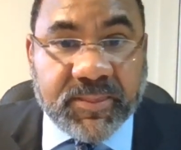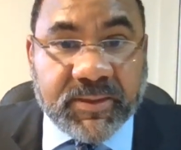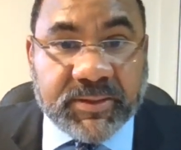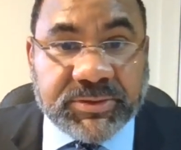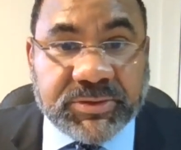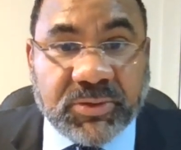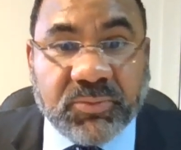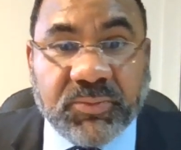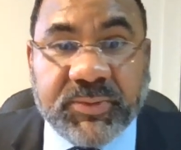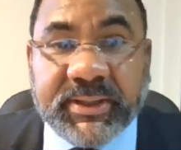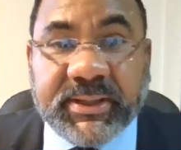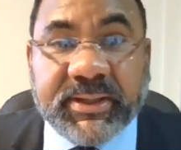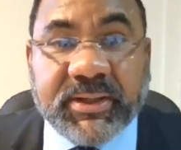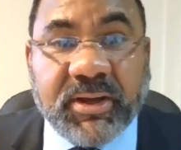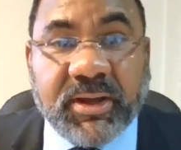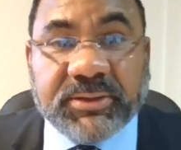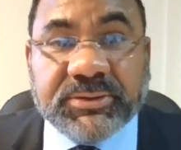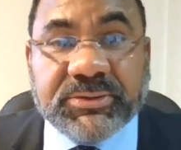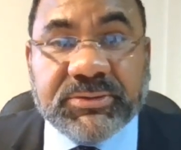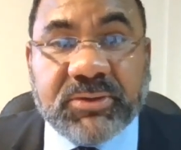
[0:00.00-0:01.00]
So we can
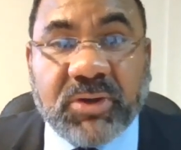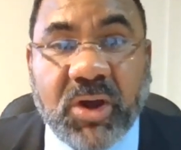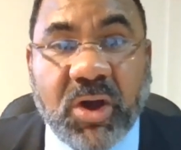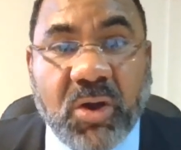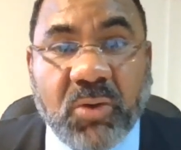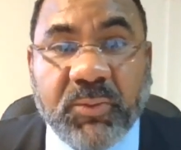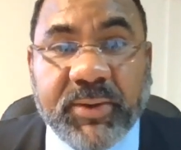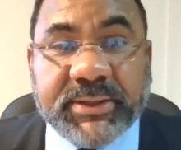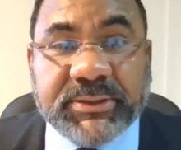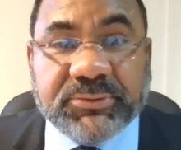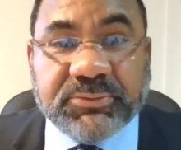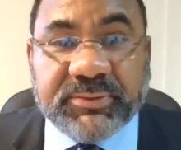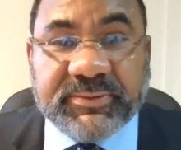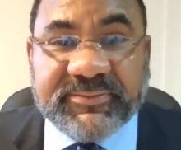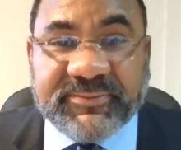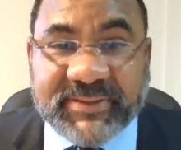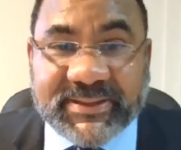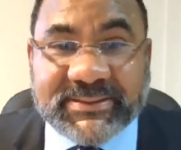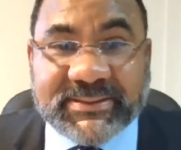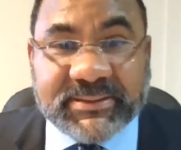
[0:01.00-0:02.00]
also always
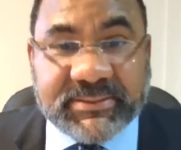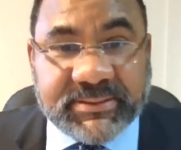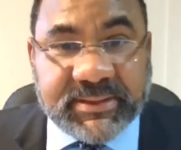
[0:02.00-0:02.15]
revisit